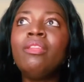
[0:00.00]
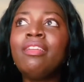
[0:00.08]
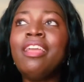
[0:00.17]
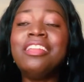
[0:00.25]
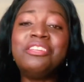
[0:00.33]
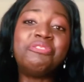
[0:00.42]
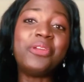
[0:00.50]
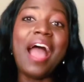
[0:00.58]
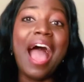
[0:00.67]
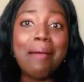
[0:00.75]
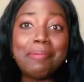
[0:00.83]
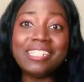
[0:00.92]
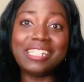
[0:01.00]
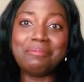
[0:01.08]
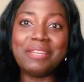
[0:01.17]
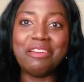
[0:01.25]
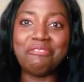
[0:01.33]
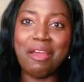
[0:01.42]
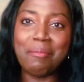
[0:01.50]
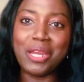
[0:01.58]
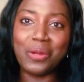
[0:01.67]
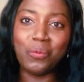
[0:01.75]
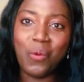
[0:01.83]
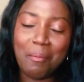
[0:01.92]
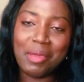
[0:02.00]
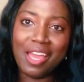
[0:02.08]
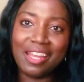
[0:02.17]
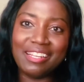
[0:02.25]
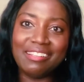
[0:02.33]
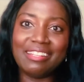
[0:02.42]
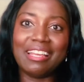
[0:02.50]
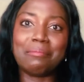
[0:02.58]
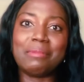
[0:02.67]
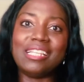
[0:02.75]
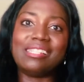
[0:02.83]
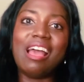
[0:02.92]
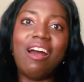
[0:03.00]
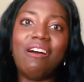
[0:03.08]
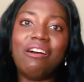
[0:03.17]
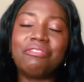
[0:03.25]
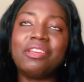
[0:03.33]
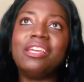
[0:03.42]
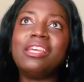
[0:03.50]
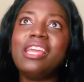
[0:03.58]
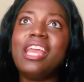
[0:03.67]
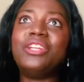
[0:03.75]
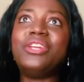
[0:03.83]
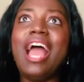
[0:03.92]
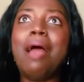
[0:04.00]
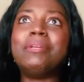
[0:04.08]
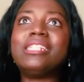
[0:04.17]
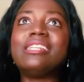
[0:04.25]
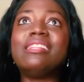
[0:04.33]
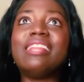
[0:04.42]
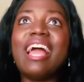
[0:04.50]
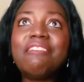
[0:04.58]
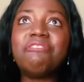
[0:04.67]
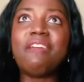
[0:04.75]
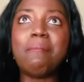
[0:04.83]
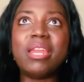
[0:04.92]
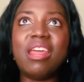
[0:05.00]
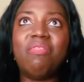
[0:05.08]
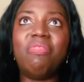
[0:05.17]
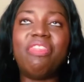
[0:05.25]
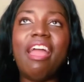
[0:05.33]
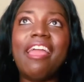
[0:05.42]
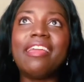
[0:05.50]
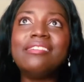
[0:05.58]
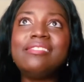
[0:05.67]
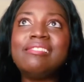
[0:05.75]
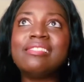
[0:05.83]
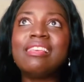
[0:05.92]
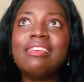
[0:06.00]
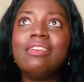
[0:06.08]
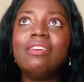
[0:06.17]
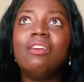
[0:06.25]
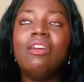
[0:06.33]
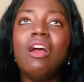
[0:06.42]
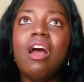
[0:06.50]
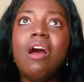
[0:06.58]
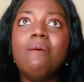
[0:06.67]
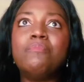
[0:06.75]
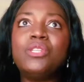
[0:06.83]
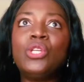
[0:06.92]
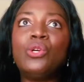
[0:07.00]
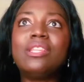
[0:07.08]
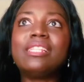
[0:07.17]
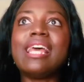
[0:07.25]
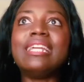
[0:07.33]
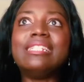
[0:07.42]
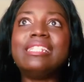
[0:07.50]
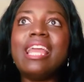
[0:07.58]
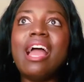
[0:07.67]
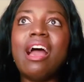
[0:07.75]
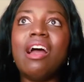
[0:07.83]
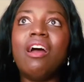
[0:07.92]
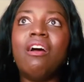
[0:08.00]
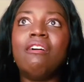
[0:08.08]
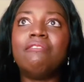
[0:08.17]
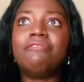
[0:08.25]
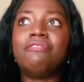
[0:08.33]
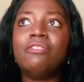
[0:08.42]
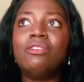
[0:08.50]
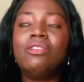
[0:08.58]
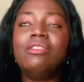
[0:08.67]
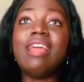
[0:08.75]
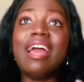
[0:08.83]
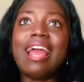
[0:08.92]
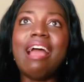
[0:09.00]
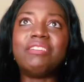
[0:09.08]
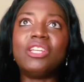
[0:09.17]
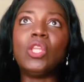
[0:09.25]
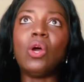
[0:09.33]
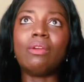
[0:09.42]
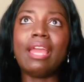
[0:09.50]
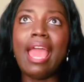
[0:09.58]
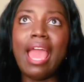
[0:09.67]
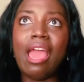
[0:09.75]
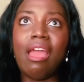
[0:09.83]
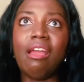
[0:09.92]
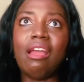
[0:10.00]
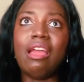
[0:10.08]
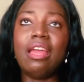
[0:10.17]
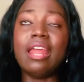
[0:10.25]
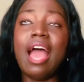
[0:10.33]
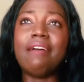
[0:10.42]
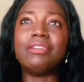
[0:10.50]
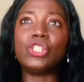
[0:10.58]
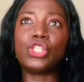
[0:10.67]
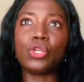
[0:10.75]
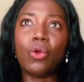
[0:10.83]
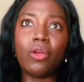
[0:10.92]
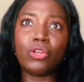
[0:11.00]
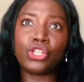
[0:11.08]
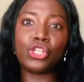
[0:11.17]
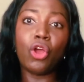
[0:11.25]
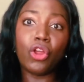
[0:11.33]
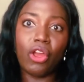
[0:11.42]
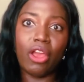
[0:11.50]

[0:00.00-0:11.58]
And if you happen to be a feminine woman like myself, and you happen to like feminine things, this idea of not having long hair and having shorter